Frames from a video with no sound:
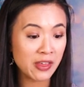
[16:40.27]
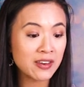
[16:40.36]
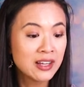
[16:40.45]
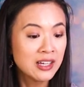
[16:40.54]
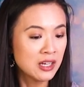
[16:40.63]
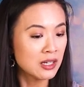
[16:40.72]
And
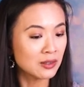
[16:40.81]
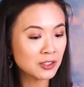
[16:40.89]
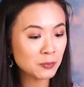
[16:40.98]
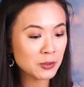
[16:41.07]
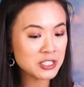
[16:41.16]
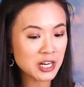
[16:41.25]
then
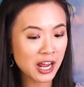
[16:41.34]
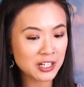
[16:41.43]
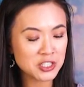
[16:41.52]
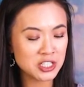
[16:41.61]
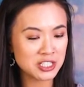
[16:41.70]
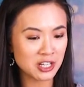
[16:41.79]
Little Prince
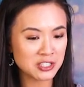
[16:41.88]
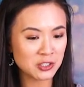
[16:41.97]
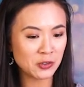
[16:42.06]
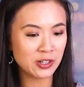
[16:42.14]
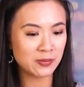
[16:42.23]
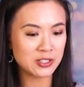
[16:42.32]
Takashi is also
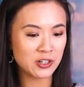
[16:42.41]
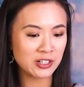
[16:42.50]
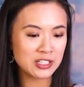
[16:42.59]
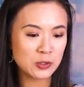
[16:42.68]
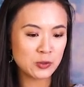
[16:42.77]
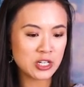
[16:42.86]
going to be
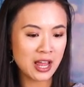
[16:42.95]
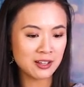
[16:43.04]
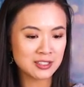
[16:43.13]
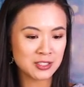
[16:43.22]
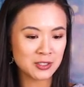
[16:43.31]
turning into a child